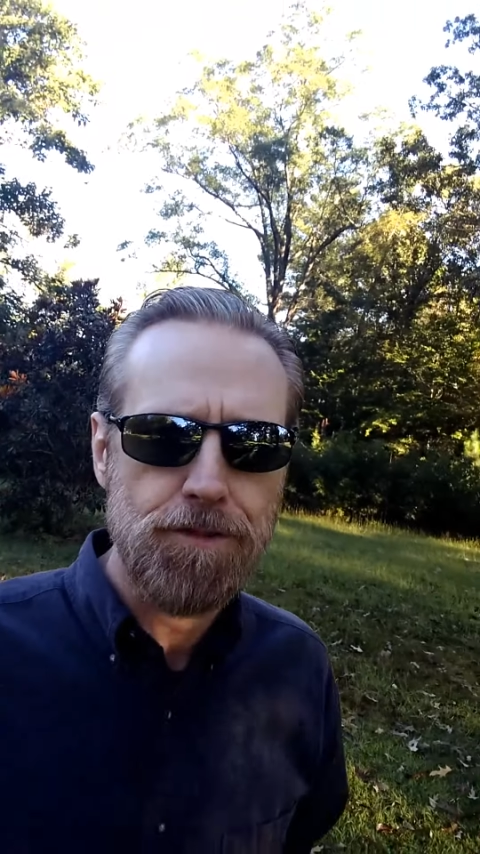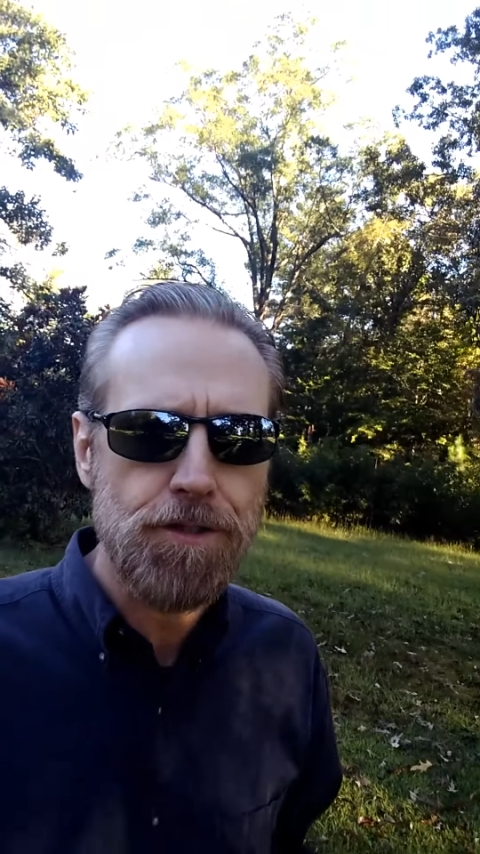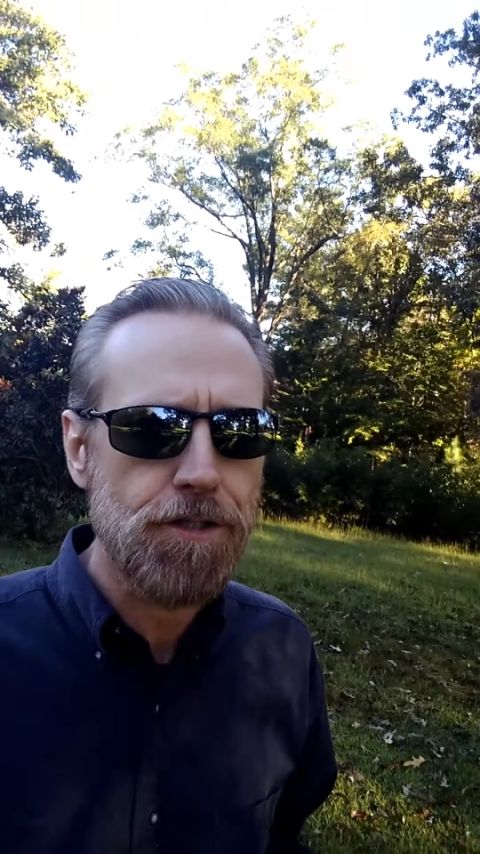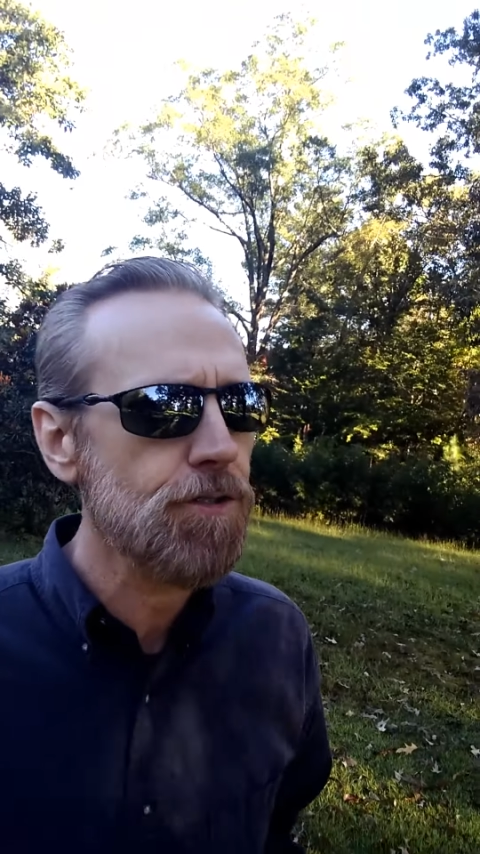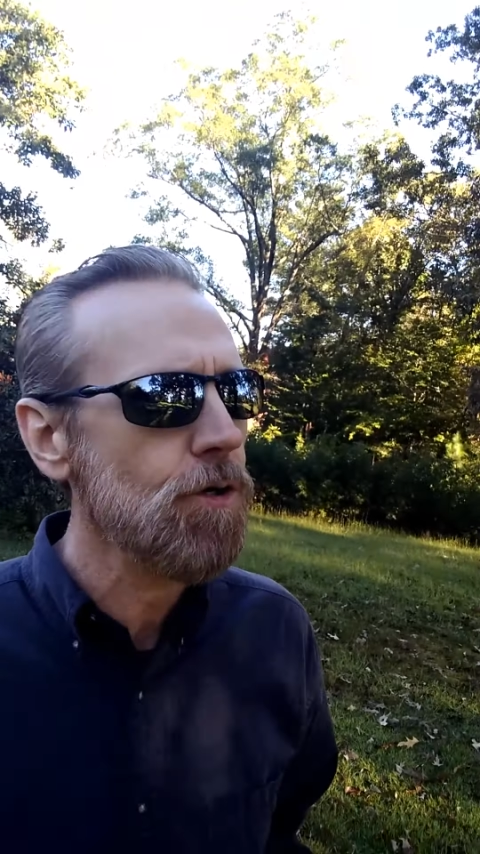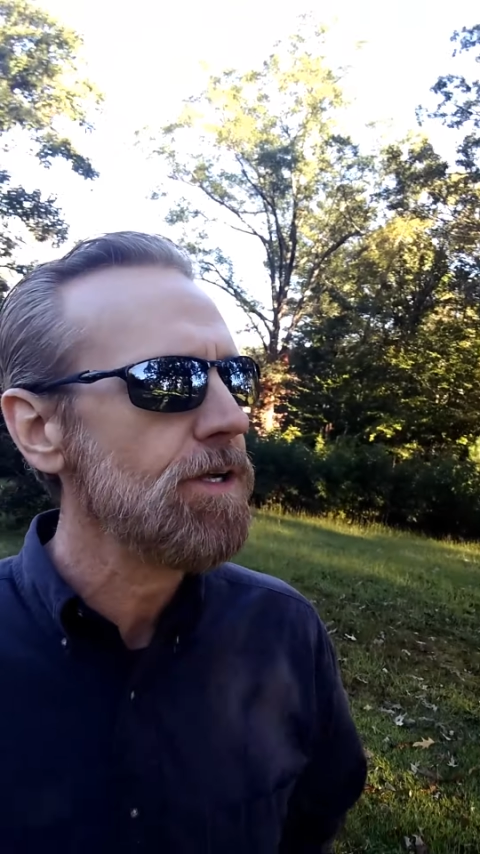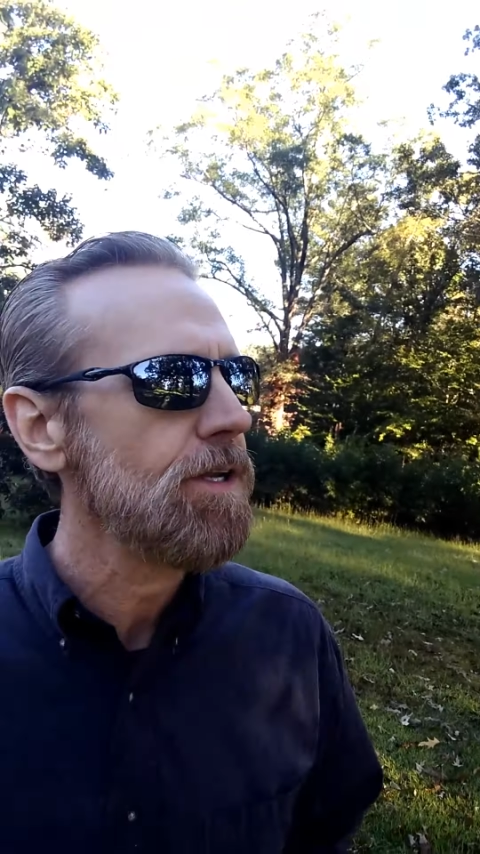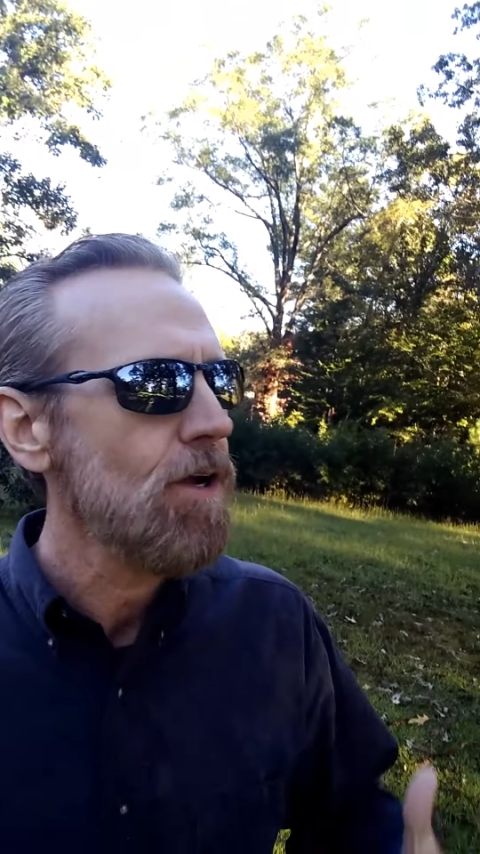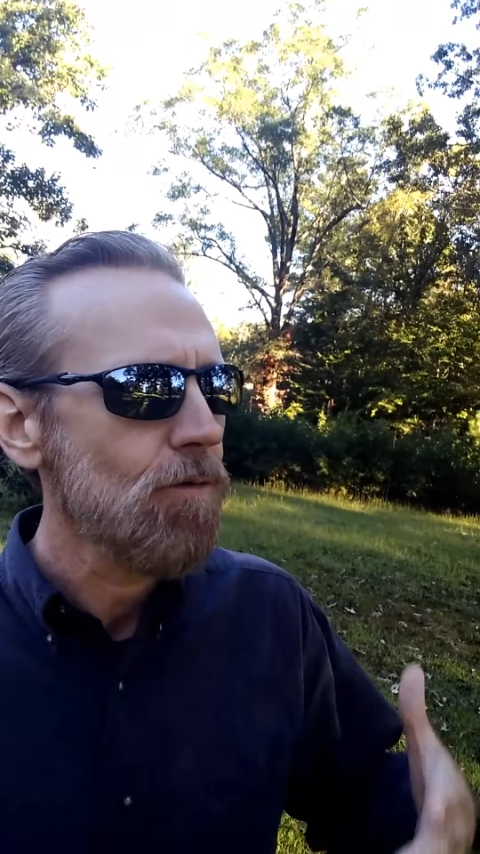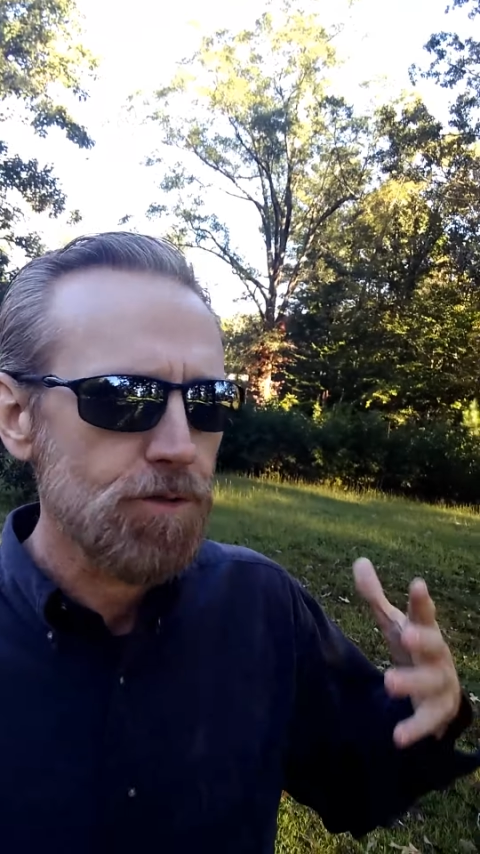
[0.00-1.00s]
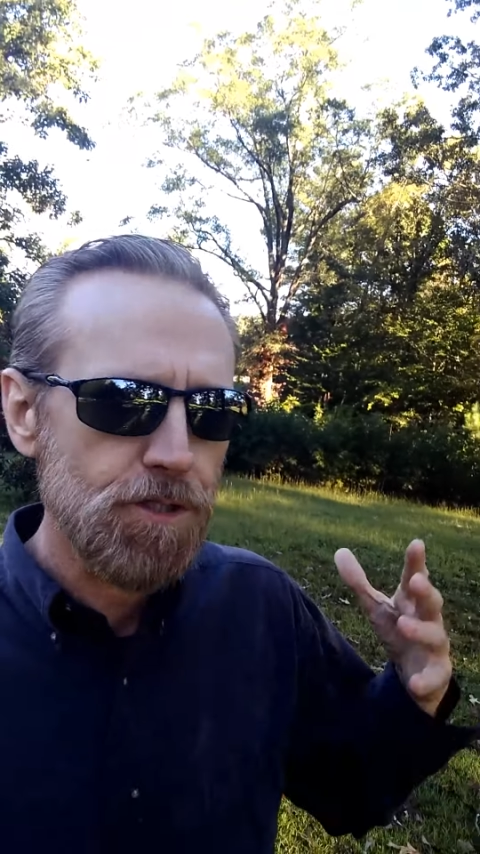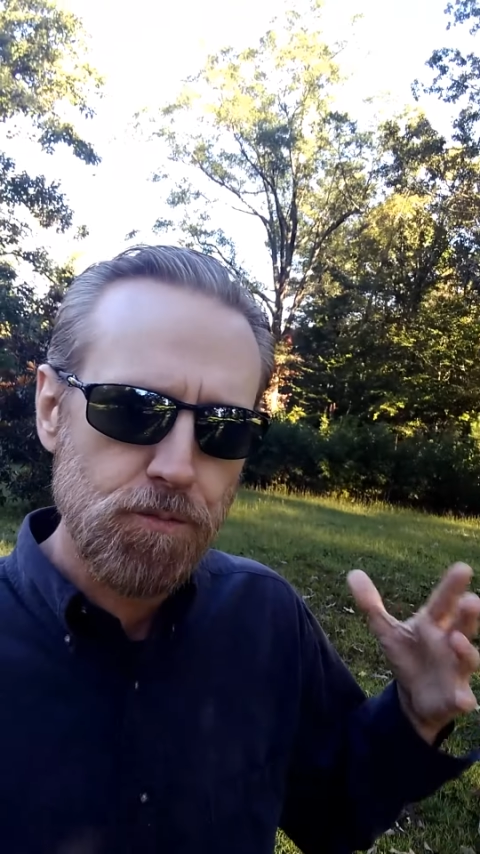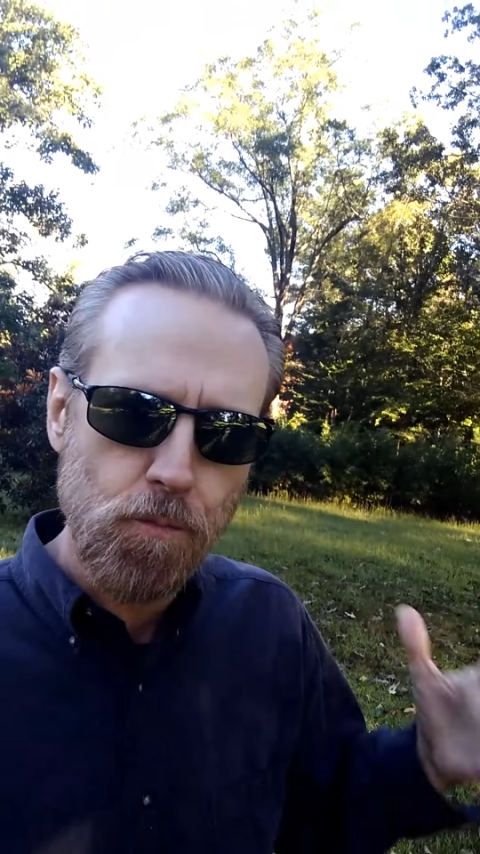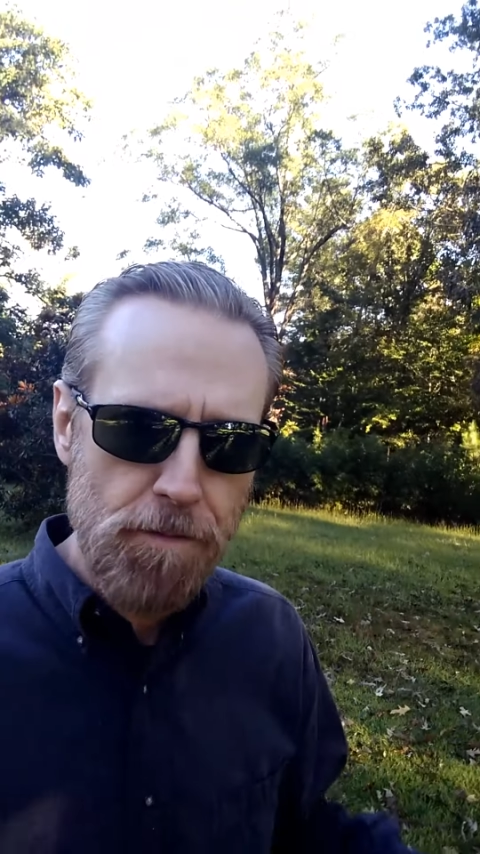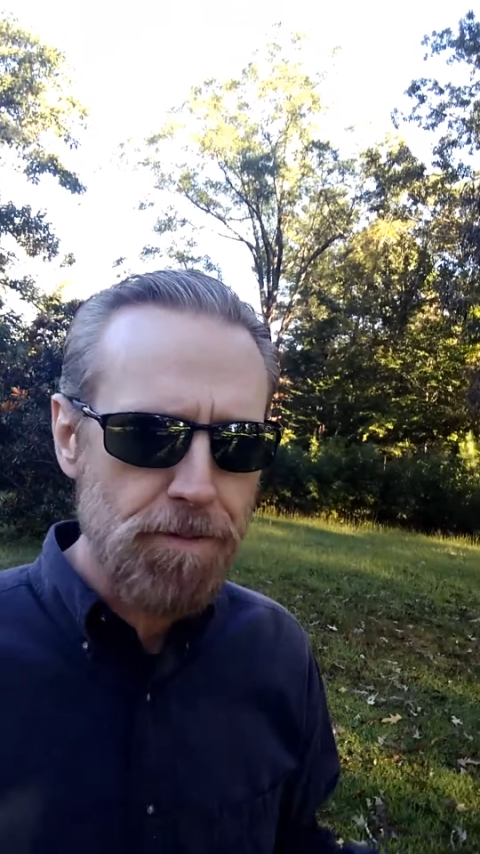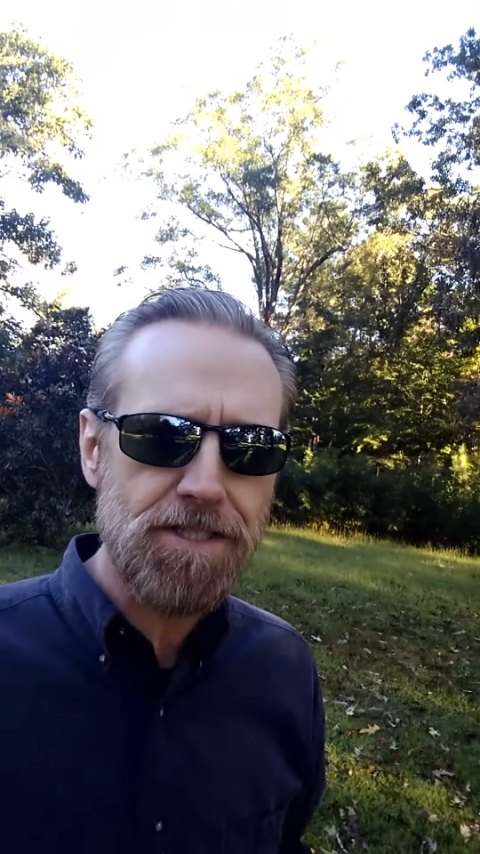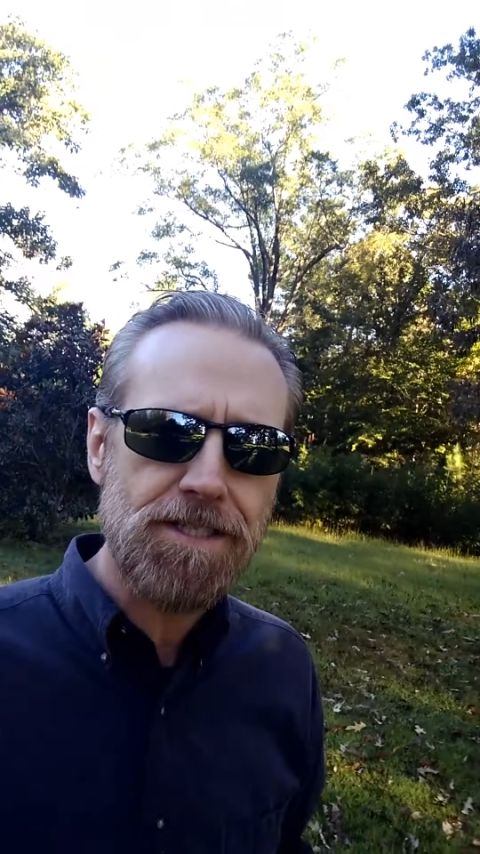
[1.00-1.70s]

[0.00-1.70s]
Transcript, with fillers: You can do it with just one piece